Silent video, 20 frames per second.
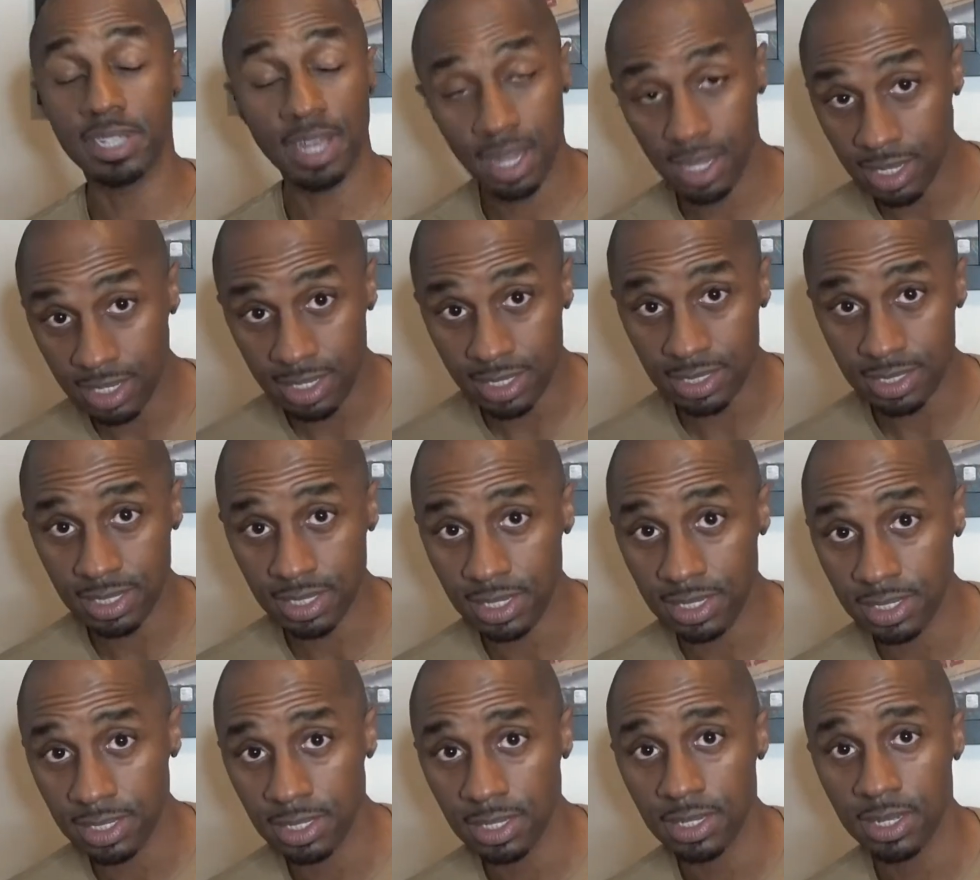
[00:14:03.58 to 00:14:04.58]
telling us
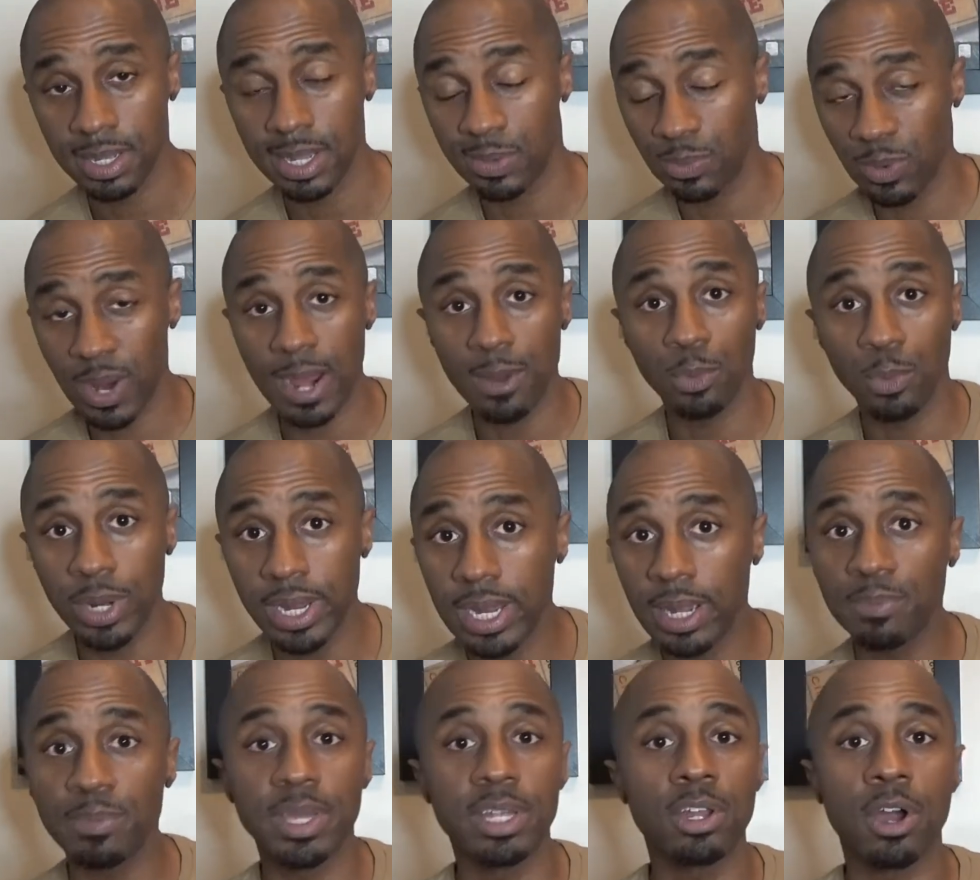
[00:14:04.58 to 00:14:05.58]
this. And by we,
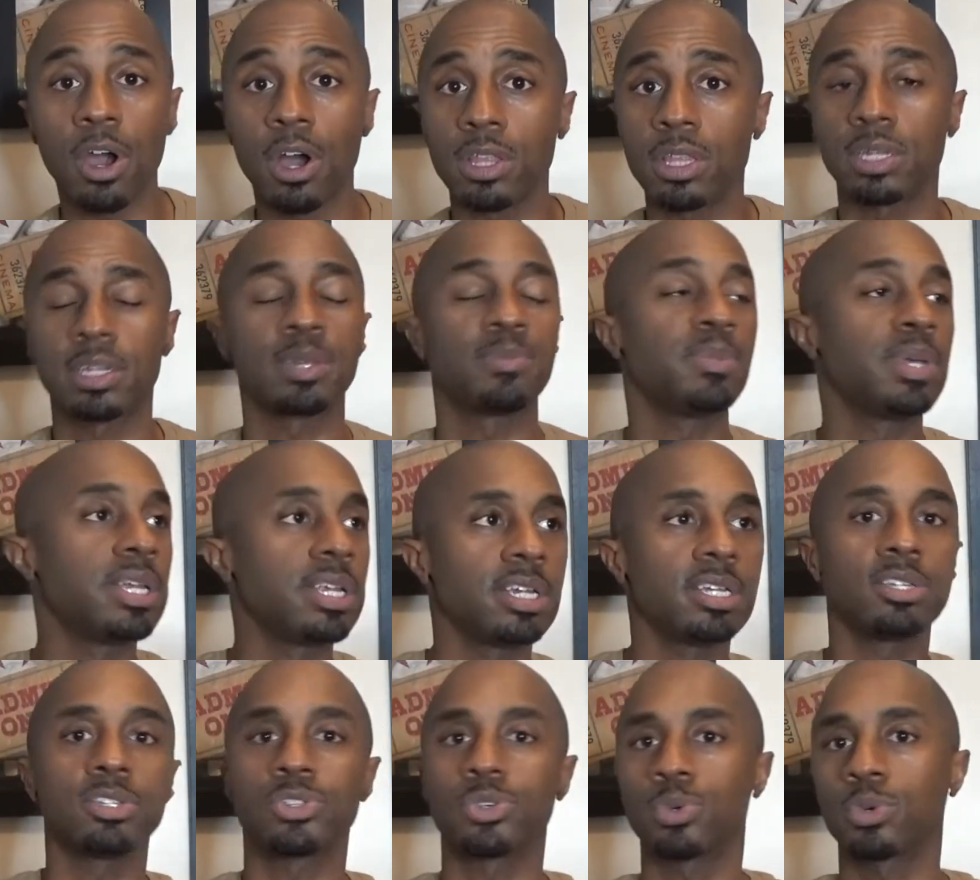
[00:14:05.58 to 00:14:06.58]
I mean all the
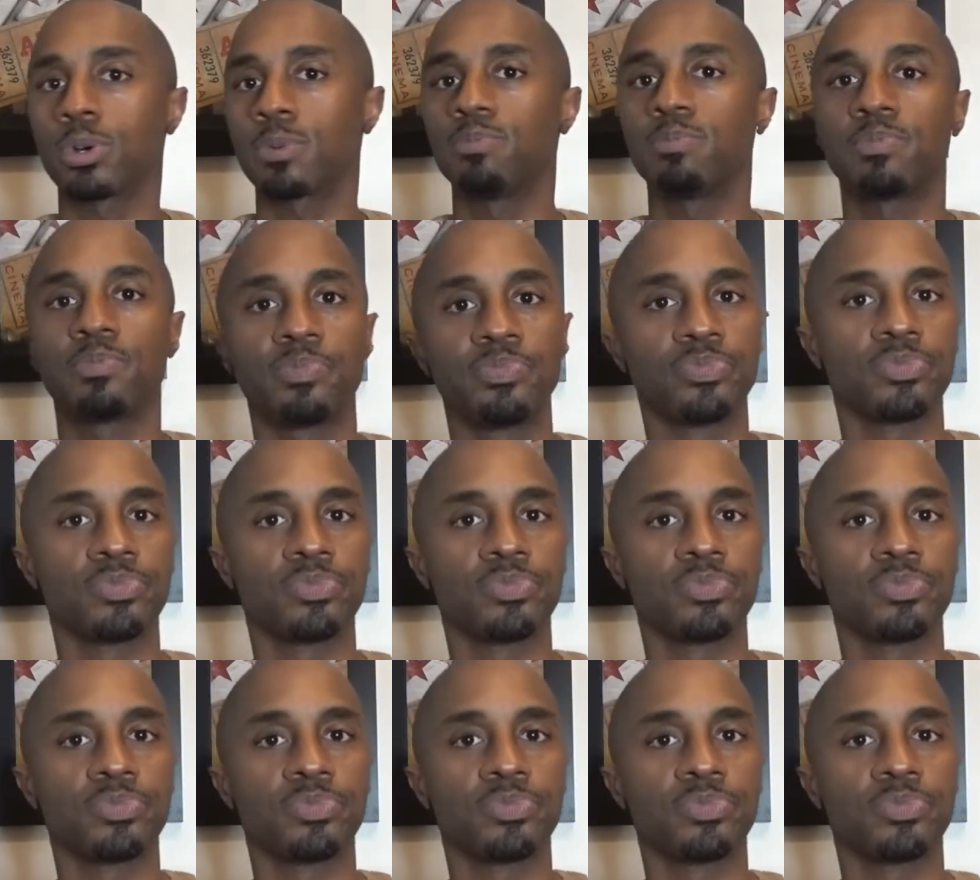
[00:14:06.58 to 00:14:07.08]
comedians who are